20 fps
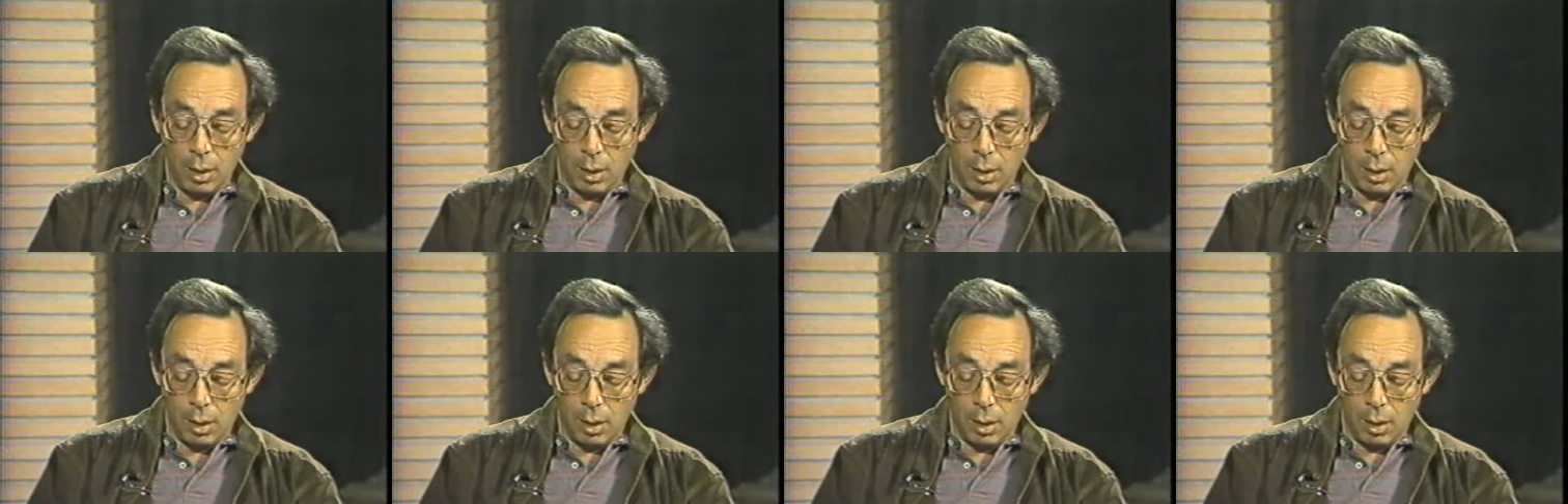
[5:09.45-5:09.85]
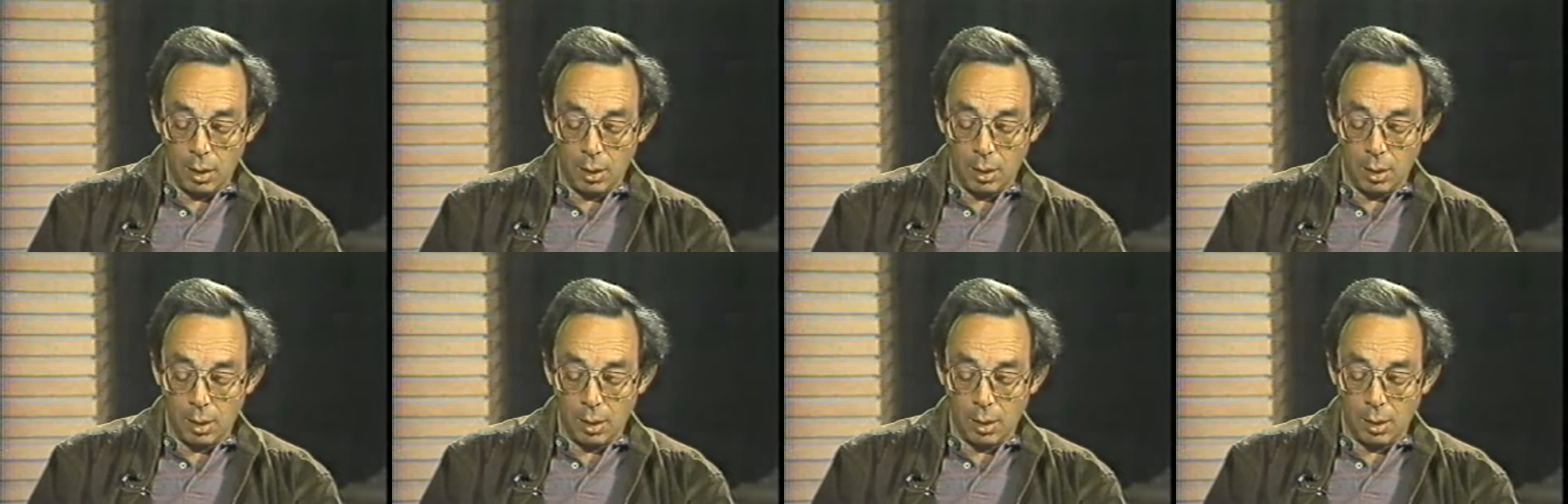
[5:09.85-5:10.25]

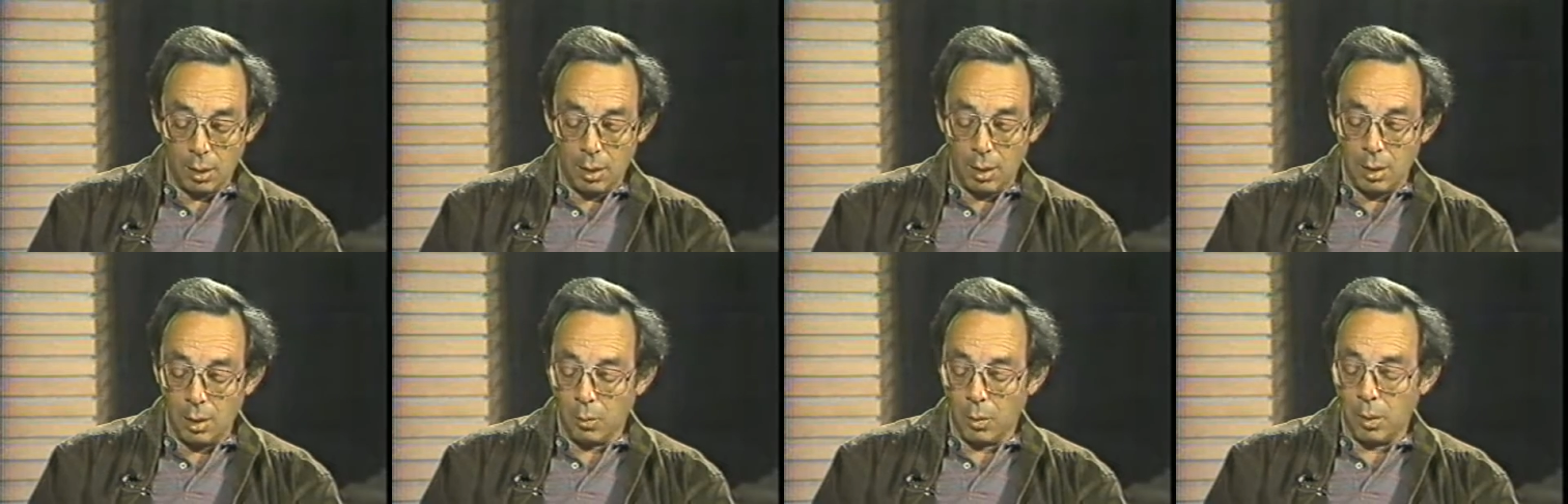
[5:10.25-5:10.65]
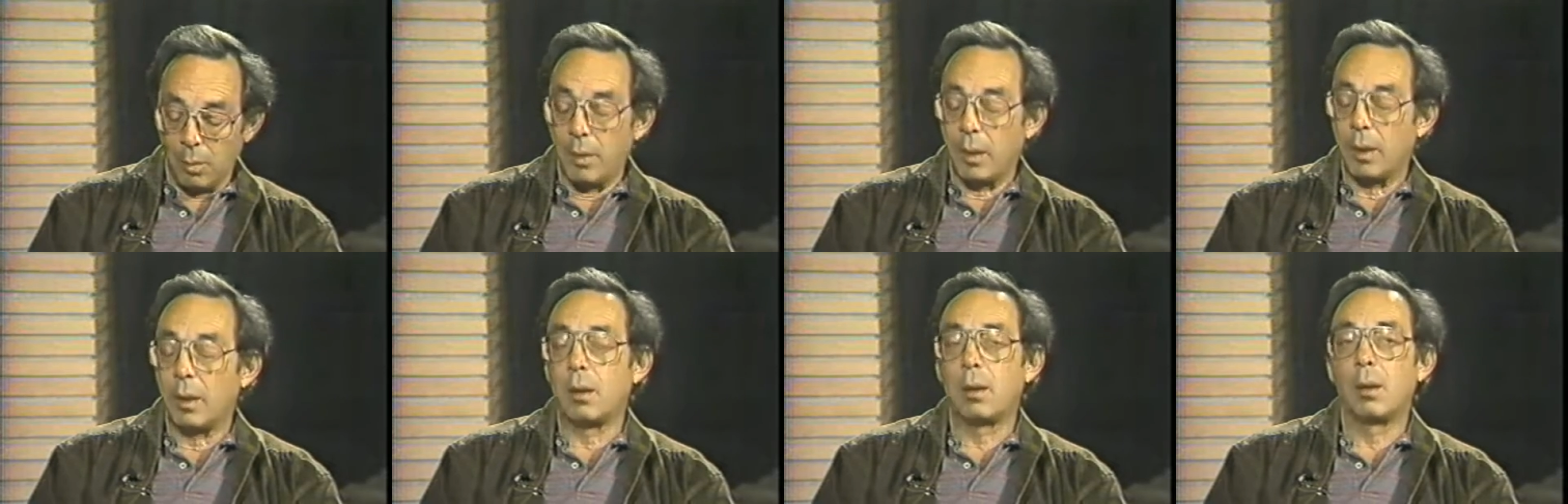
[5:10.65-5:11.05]
uh, in a
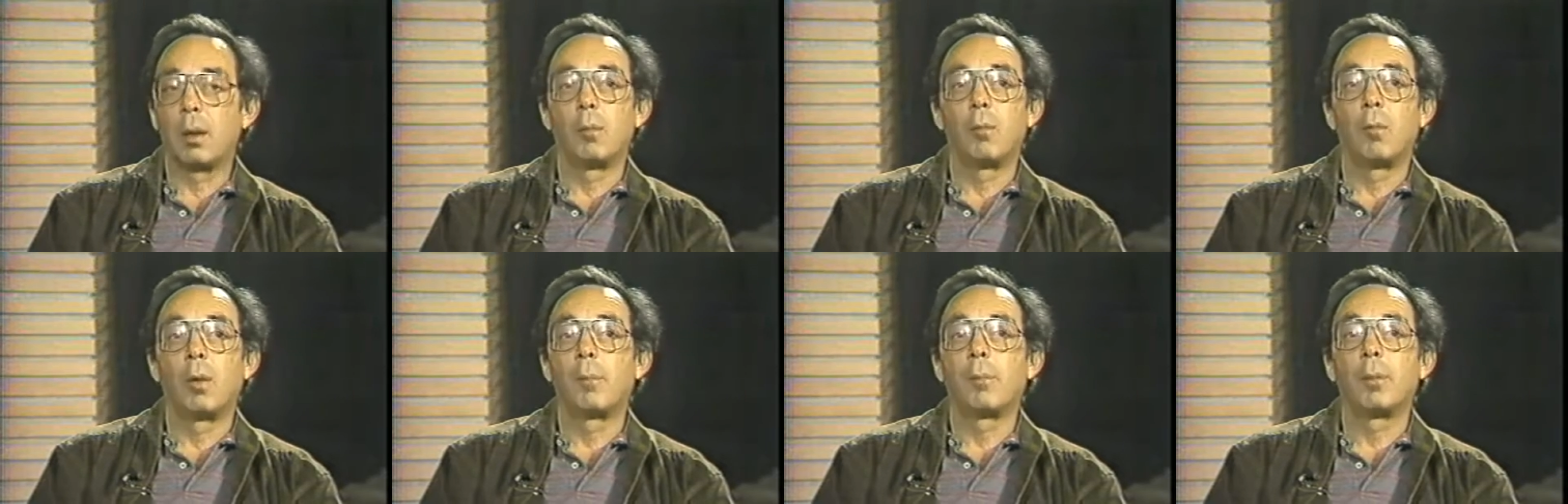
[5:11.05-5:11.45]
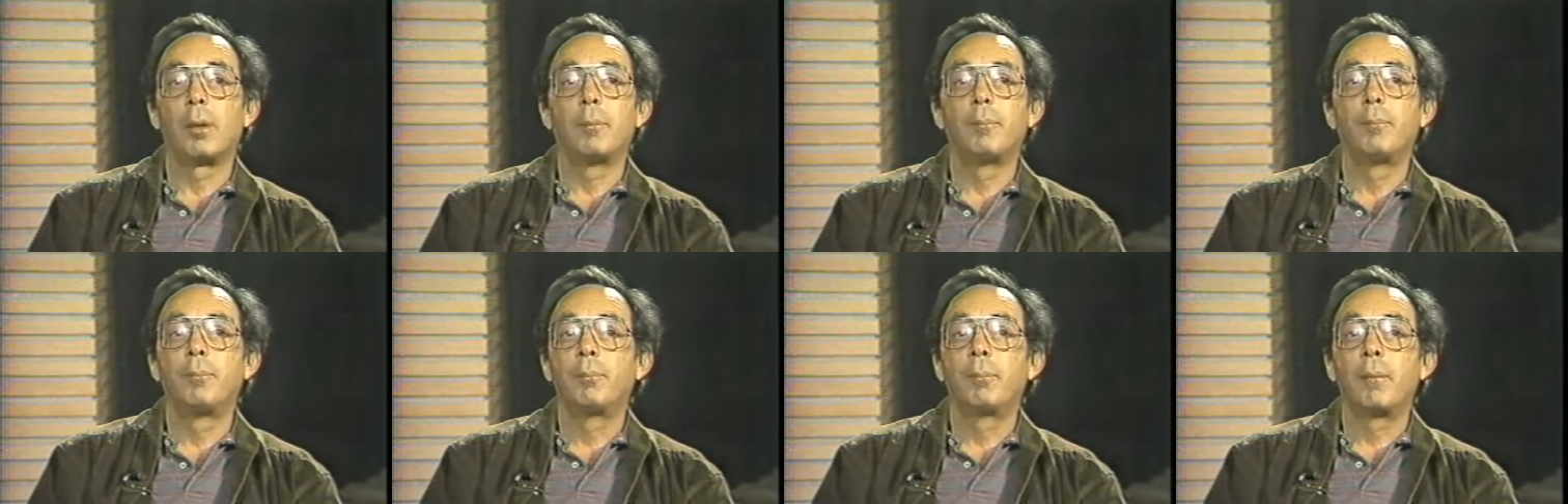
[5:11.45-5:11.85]
one megaton
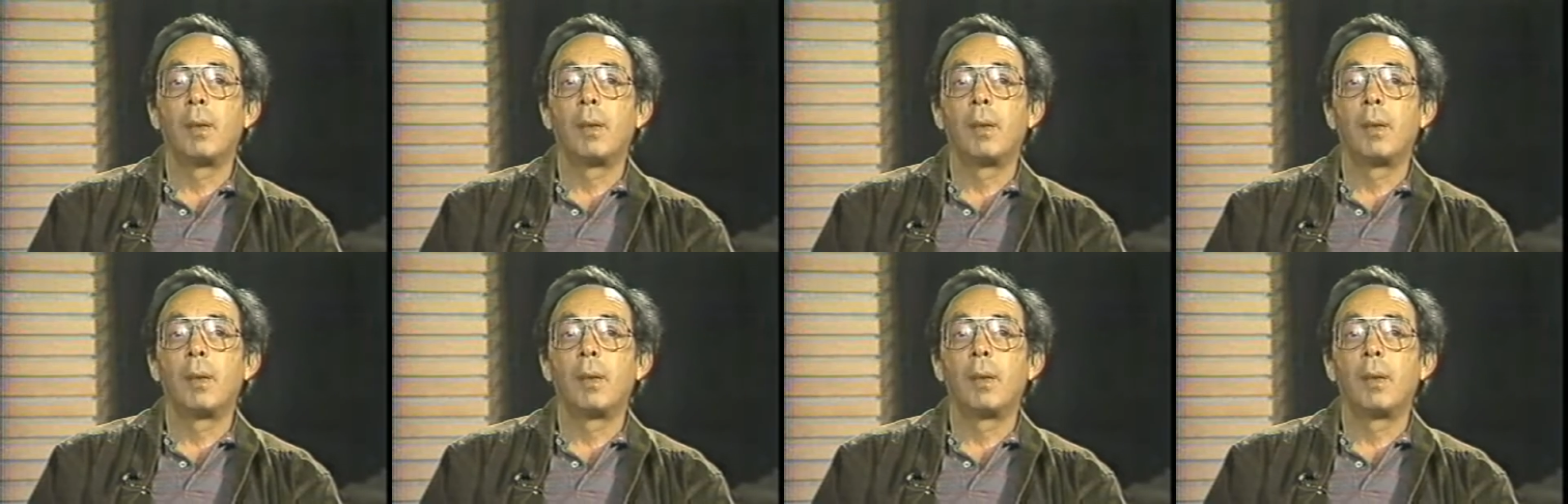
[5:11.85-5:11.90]
weapon,